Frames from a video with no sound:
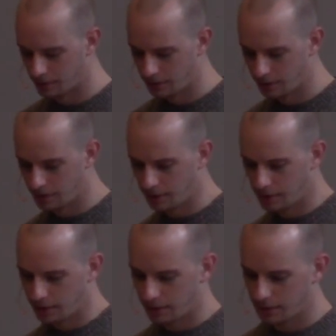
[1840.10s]

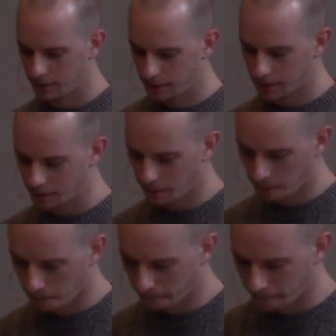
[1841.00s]

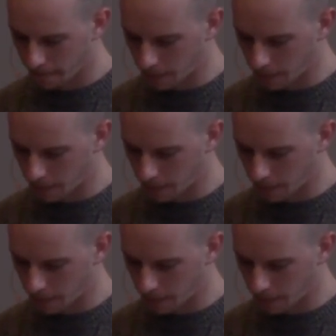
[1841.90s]
Nothing is said.